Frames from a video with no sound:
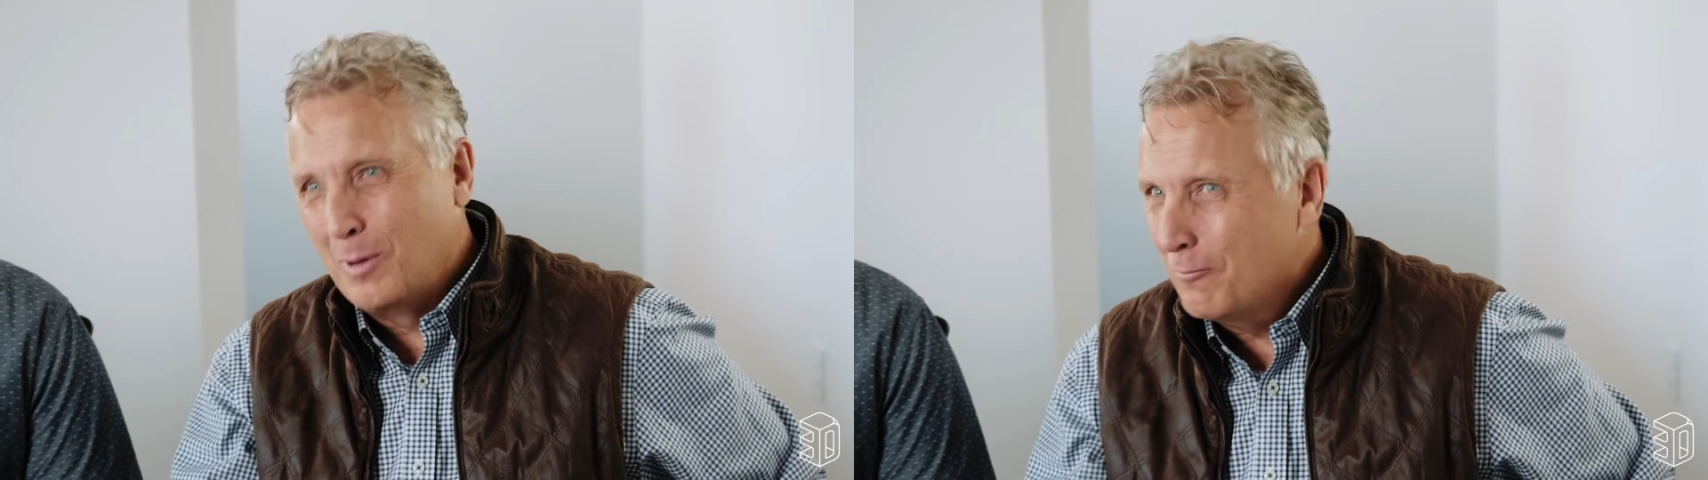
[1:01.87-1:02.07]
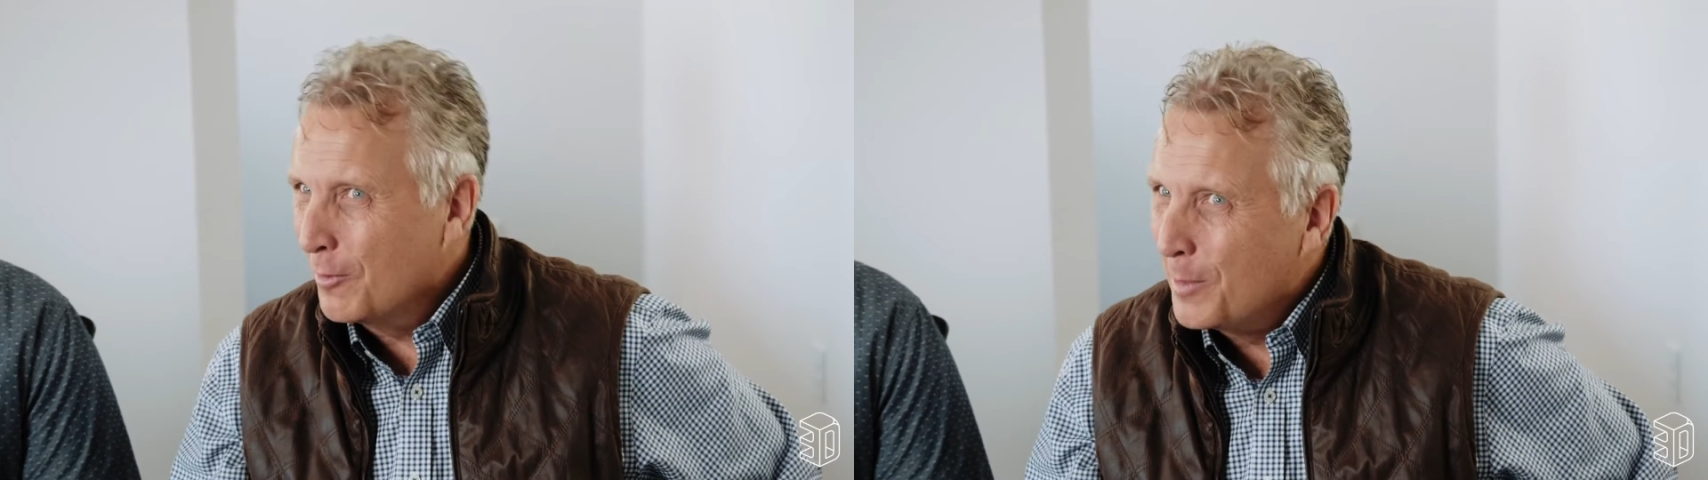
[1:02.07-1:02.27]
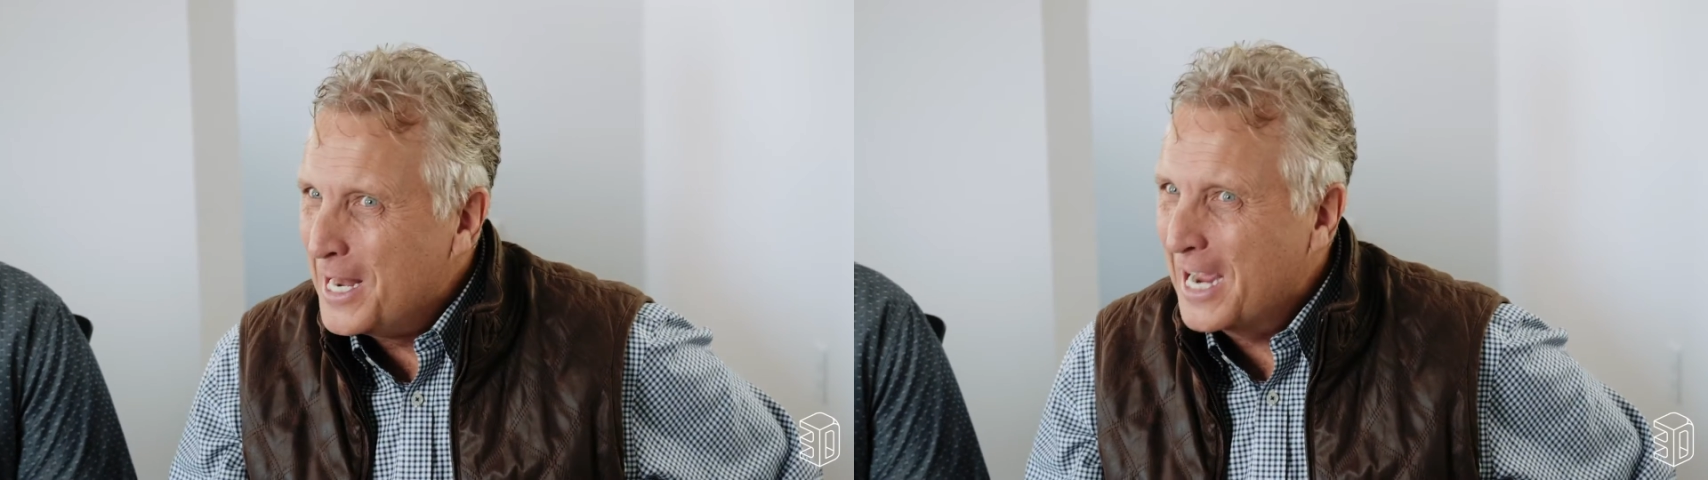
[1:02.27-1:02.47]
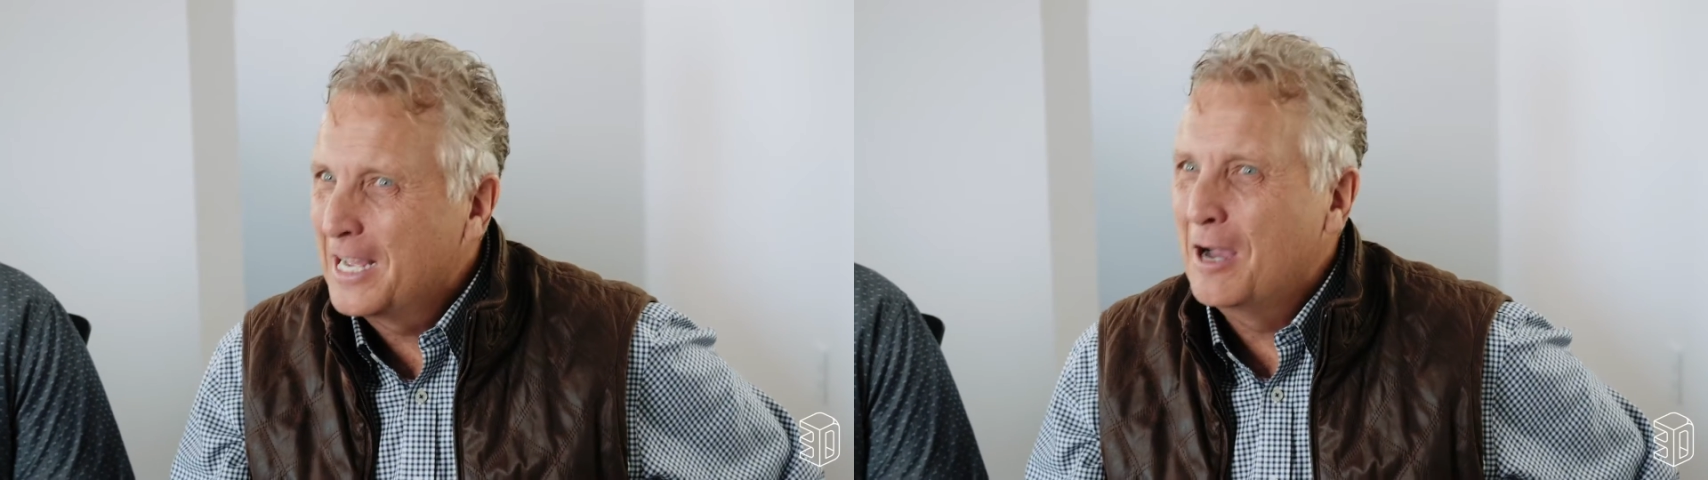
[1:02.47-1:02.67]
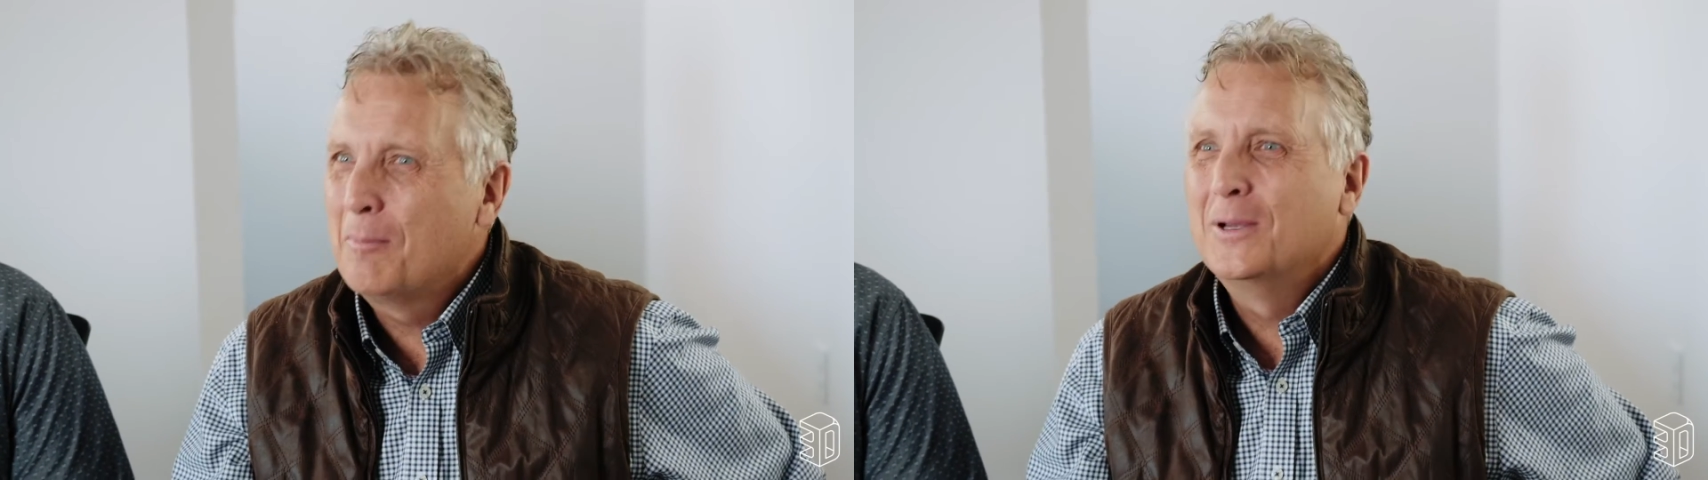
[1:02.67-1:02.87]
but for the
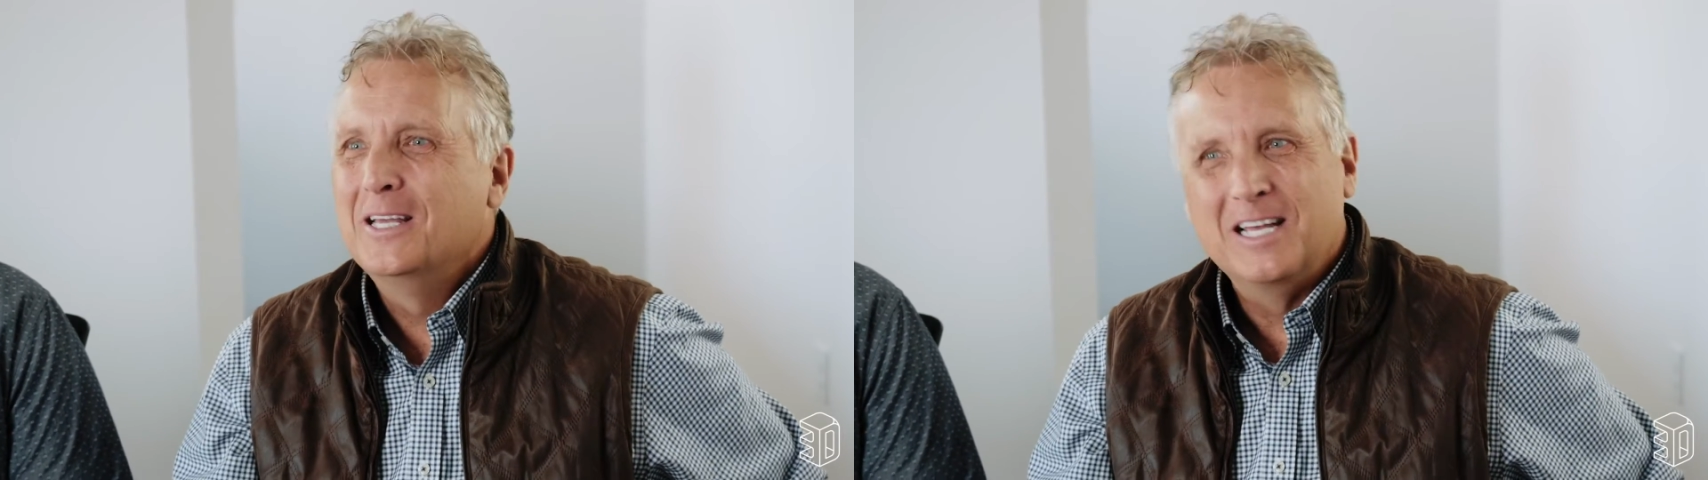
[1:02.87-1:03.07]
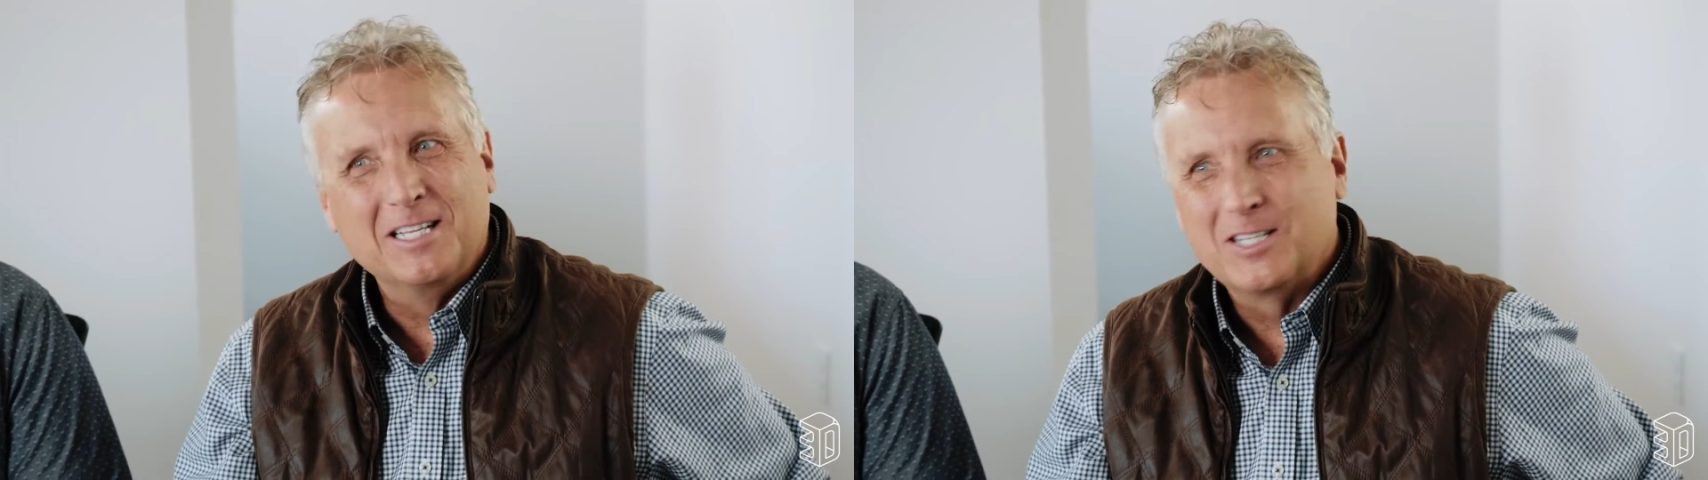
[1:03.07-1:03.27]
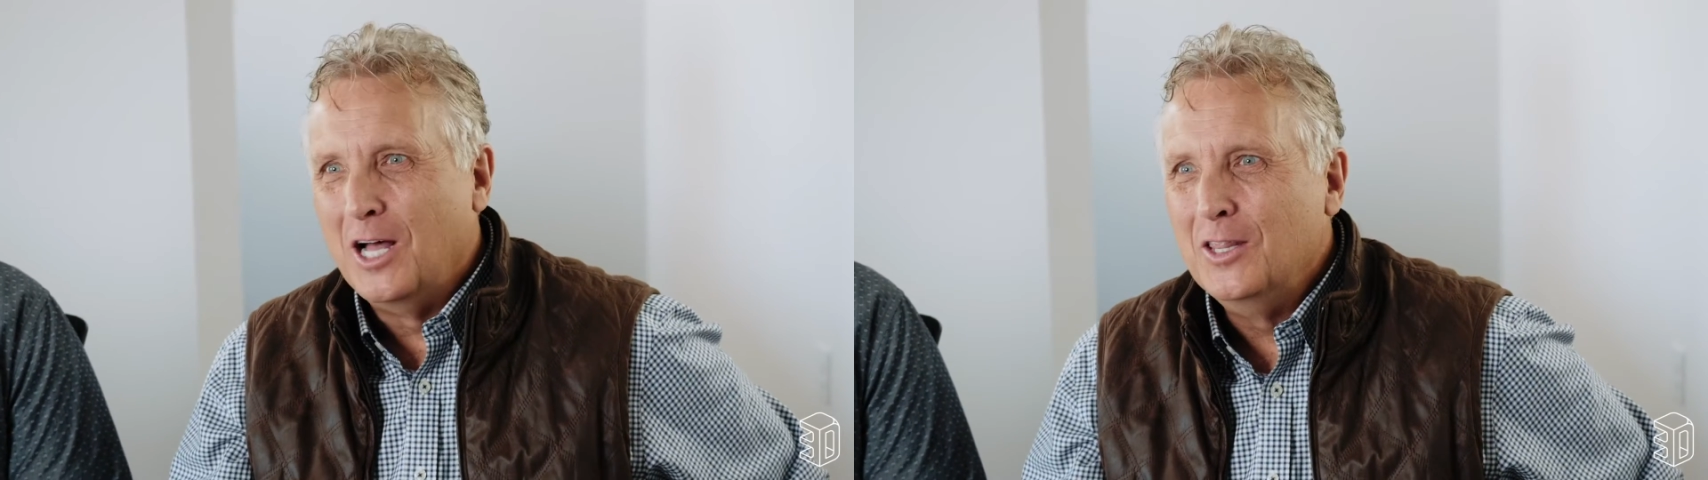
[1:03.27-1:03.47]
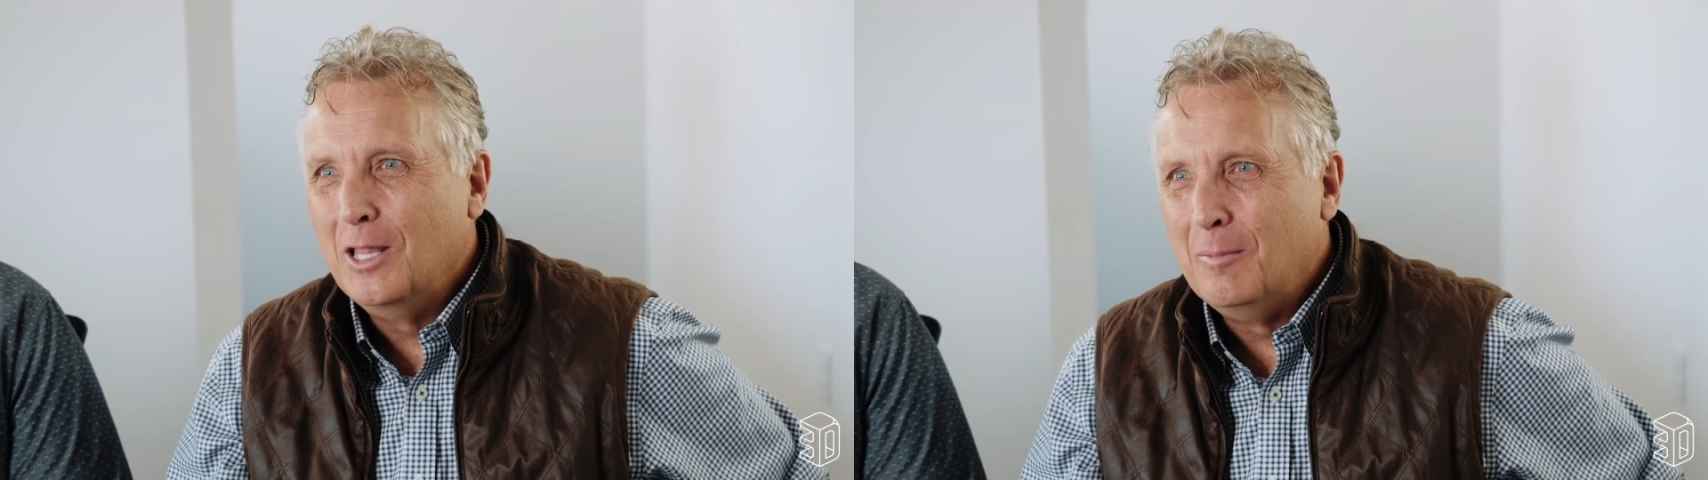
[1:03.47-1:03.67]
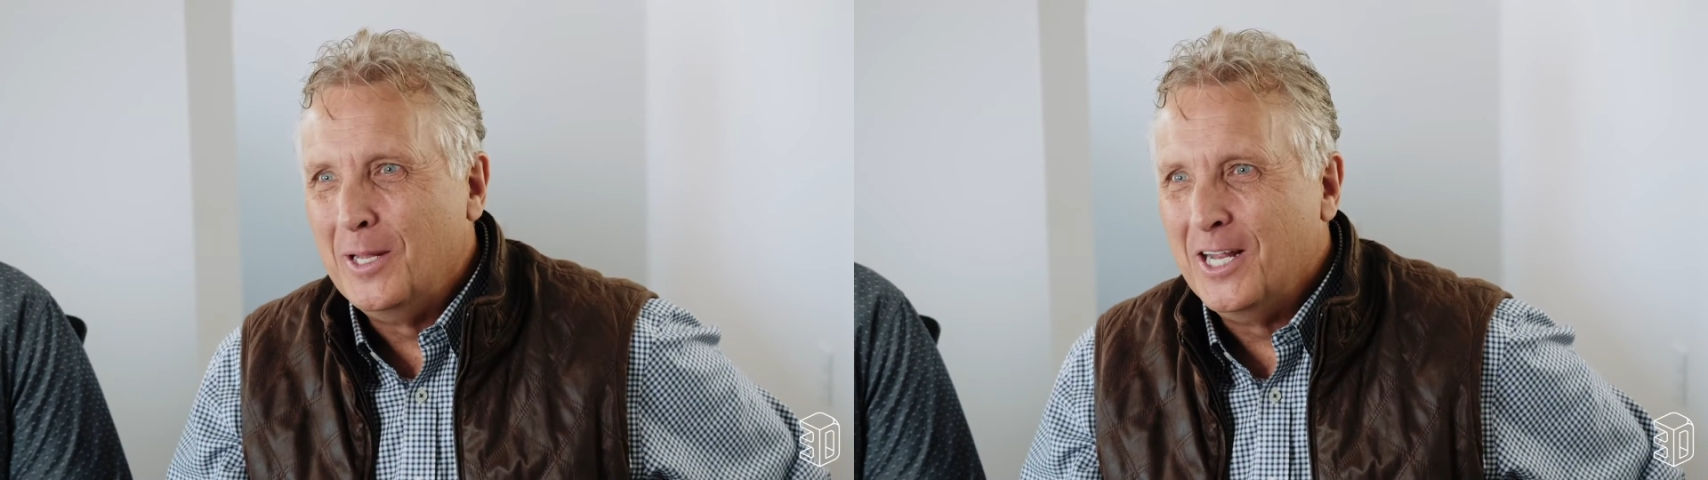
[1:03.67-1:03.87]
neck up, it's
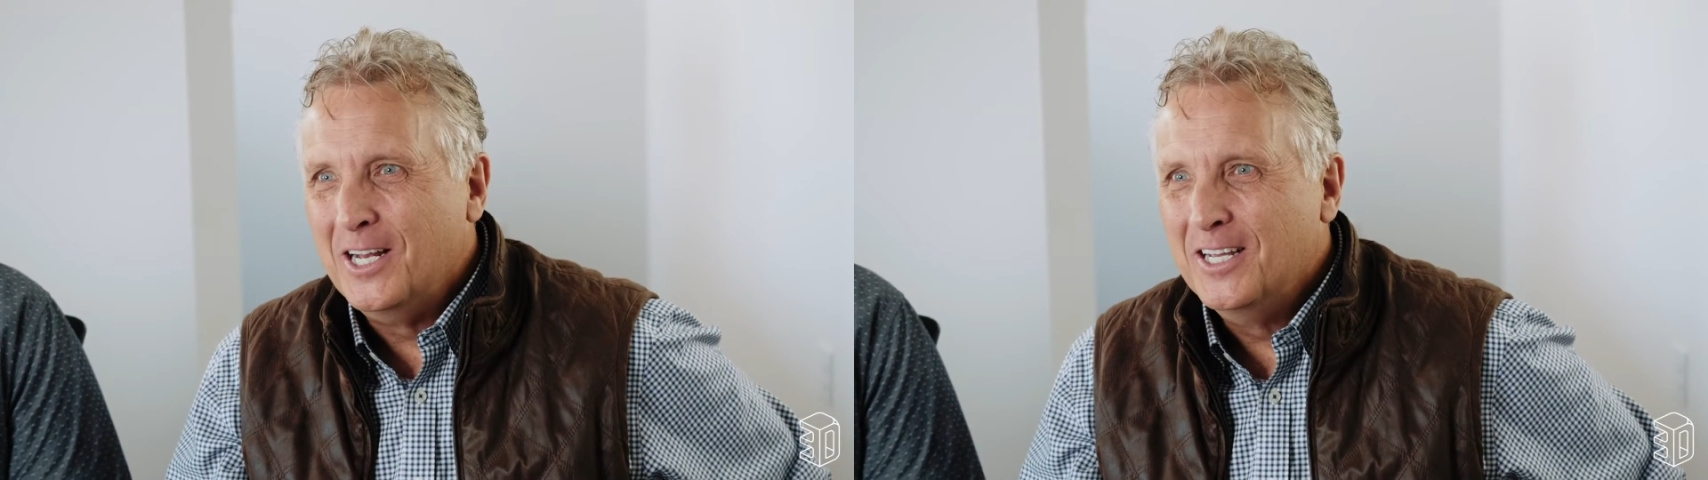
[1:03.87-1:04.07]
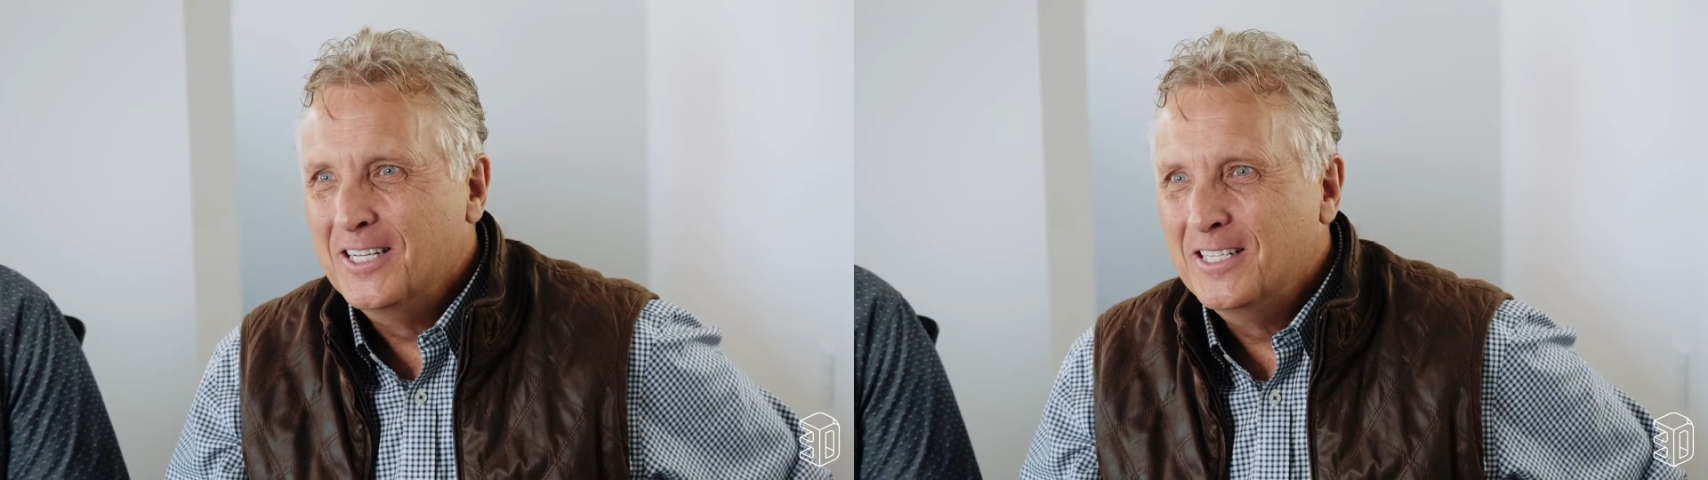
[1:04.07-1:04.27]
unlimited.